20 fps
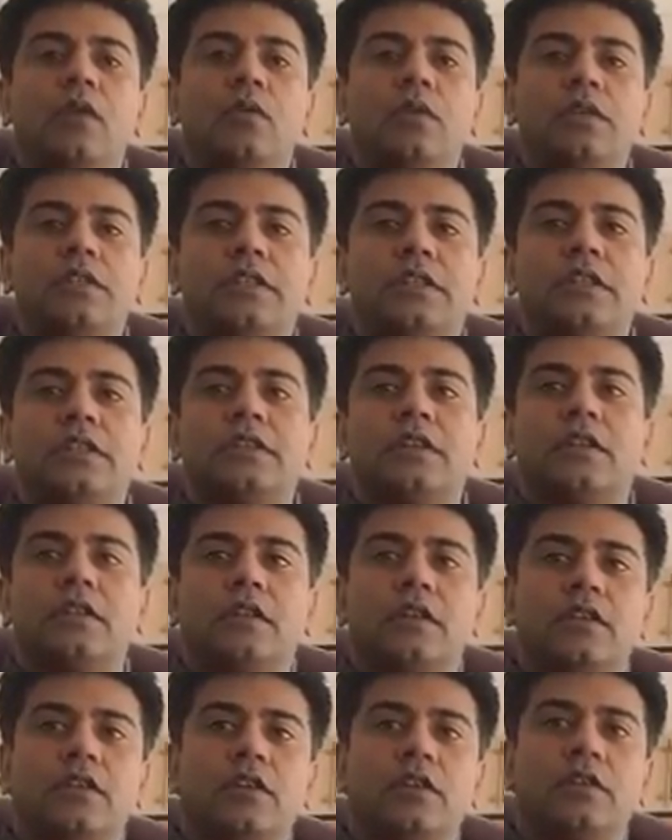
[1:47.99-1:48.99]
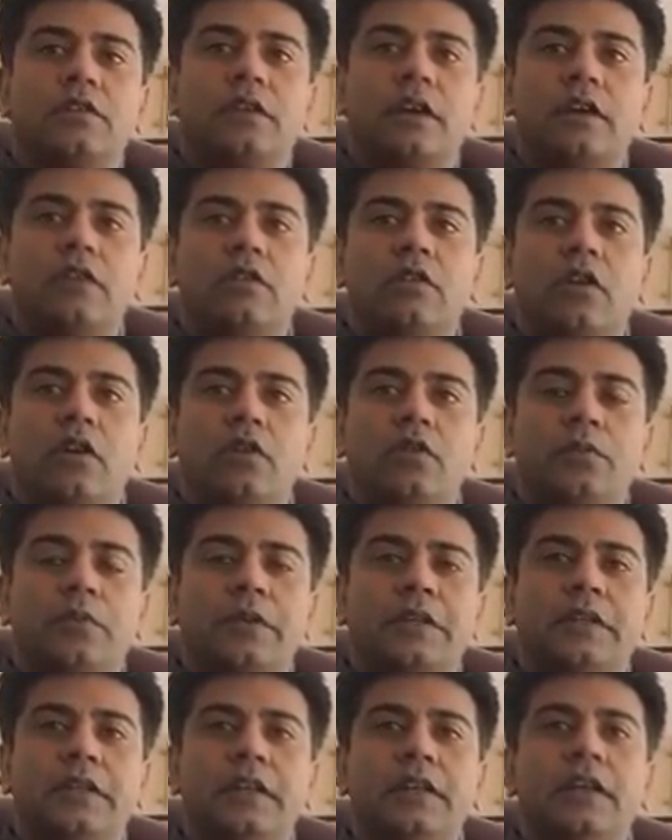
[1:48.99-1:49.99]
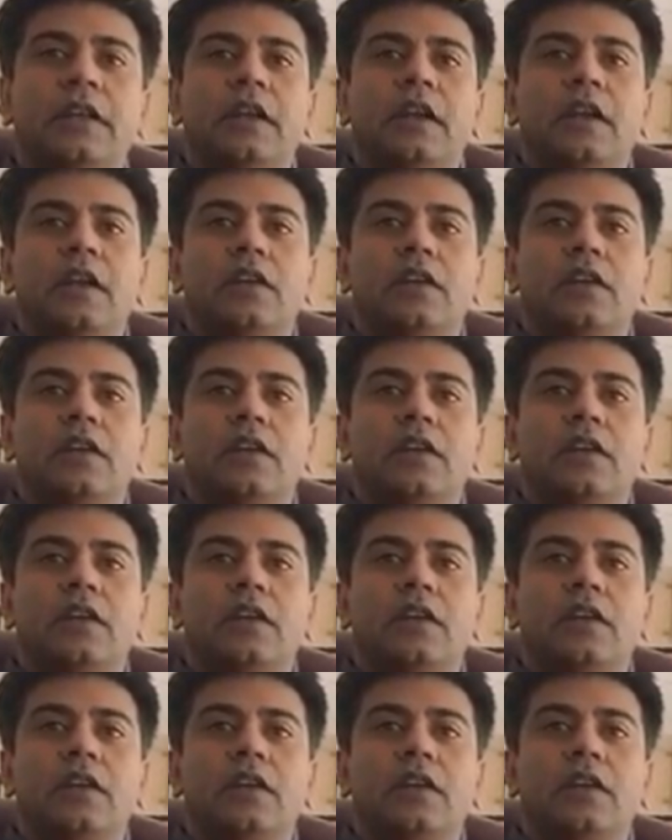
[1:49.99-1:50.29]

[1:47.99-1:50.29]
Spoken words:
which is under the regular OPT,